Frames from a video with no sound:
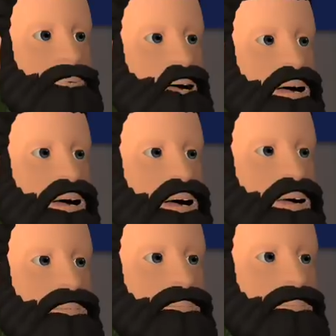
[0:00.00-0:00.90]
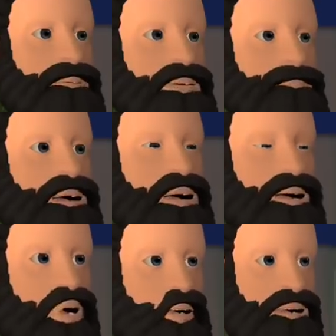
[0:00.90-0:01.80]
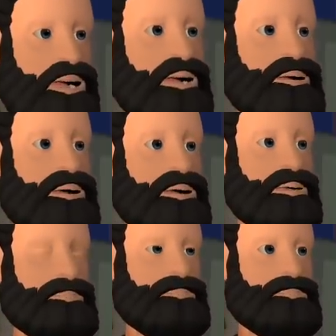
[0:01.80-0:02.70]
Well then, I'm running out of guesses.